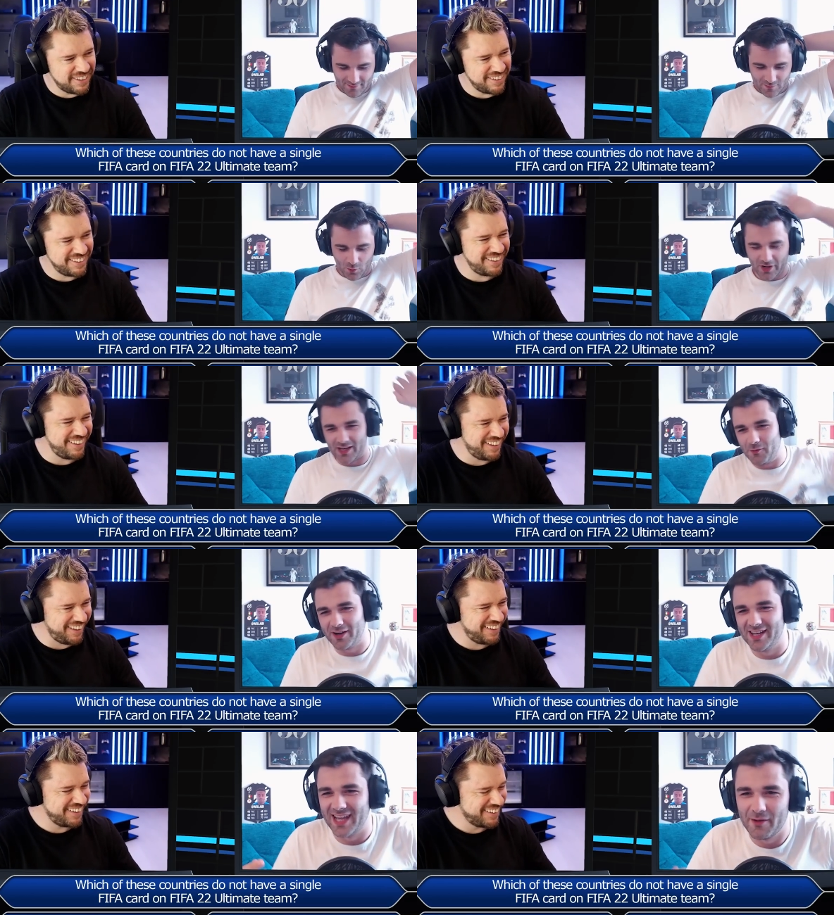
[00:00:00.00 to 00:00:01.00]
Speaker 1: What can you
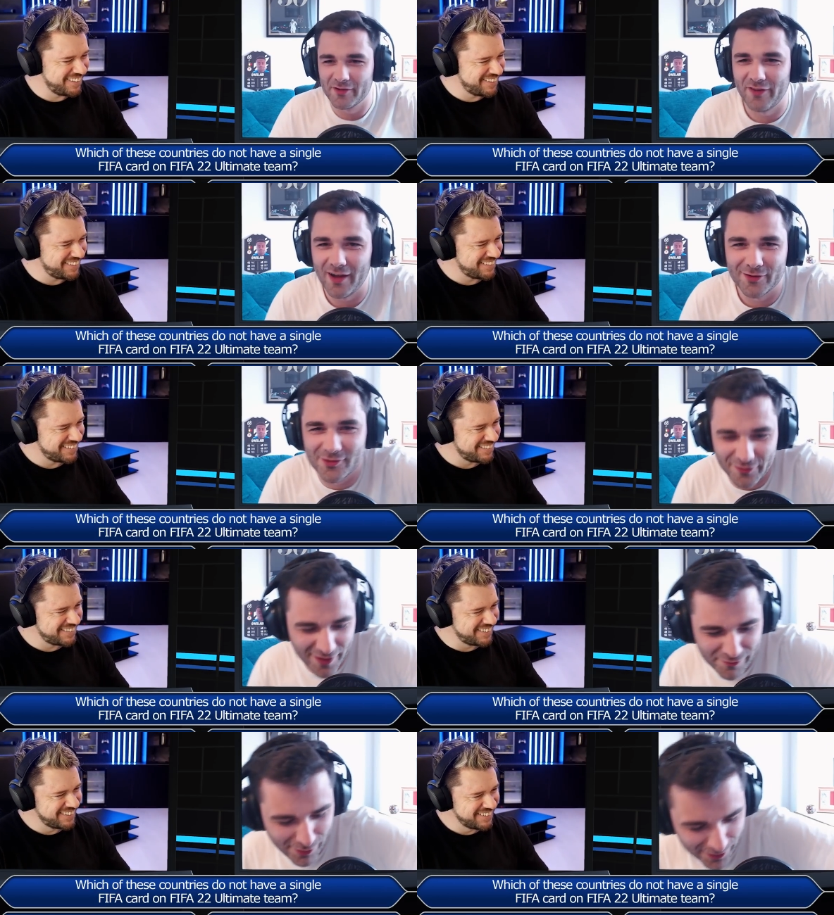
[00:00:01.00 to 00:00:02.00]
get with 500 fee
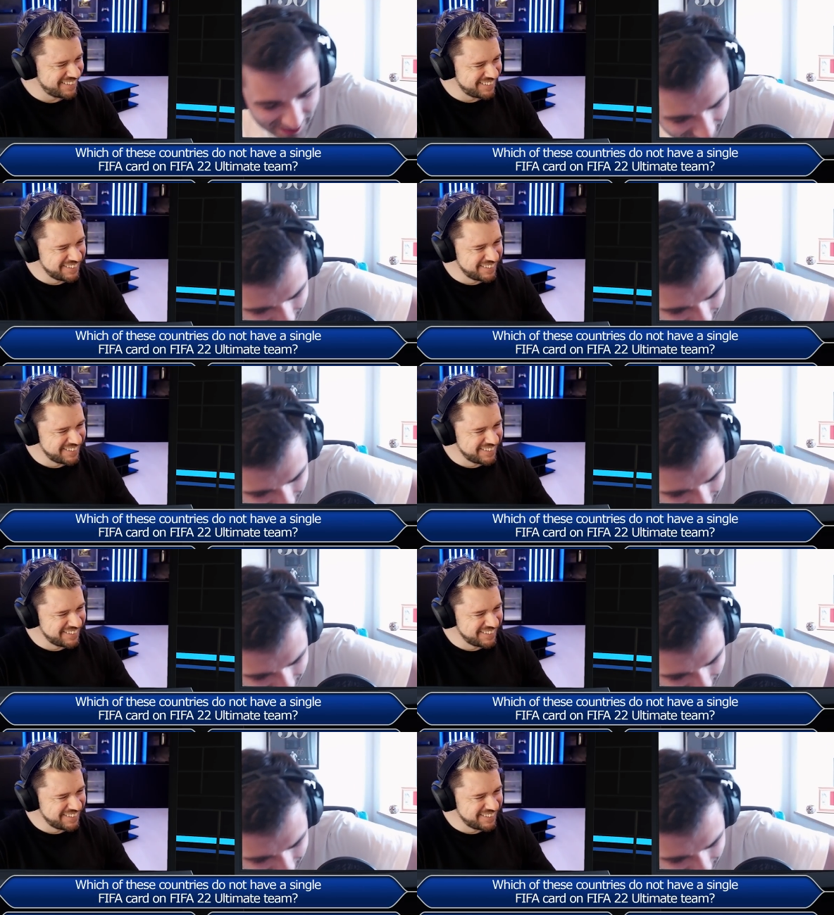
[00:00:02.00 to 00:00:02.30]
points?